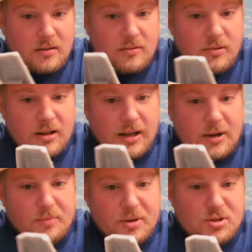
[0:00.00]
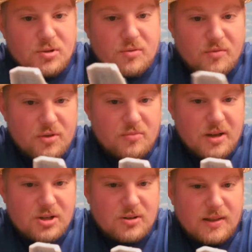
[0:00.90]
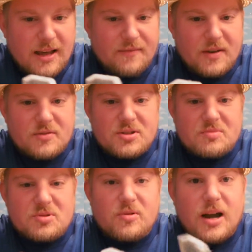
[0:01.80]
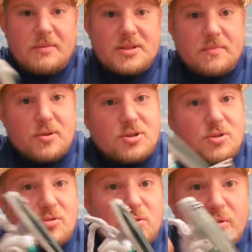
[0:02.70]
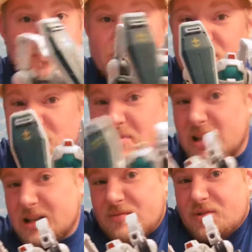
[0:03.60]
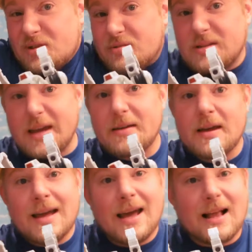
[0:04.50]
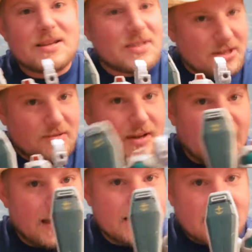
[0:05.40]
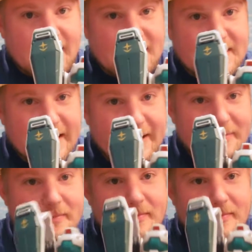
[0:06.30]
Well, I hope you enjoyed the review. Make sure to like, favorite, and subscribe as I post a new toy review just about every other day. And I'll see you guys next time.